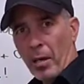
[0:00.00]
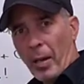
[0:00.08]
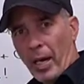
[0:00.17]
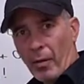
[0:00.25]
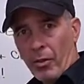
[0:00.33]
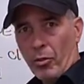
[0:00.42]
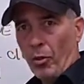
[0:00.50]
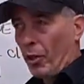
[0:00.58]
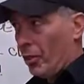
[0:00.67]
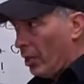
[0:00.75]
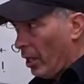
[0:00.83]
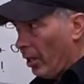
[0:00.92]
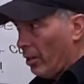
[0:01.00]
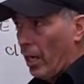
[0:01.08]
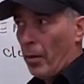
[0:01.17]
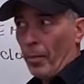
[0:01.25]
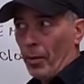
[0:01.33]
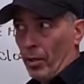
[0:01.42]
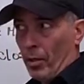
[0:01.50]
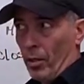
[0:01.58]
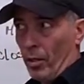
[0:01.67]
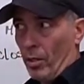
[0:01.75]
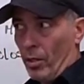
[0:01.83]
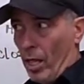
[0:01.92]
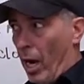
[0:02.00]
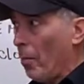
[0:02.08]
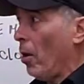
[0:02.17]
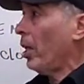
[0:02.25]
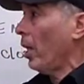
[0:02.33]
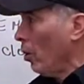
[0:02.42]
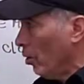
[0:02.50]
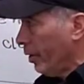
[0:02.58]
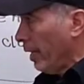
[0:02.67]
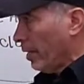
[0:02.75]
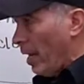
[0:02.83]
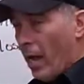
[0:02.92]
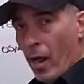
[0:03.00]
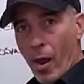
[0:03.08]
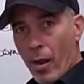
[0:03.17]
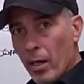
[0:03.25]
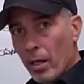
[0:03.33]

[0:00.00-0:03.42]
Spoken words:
Anybody ever saw the ticker tape in the stock market goes like that?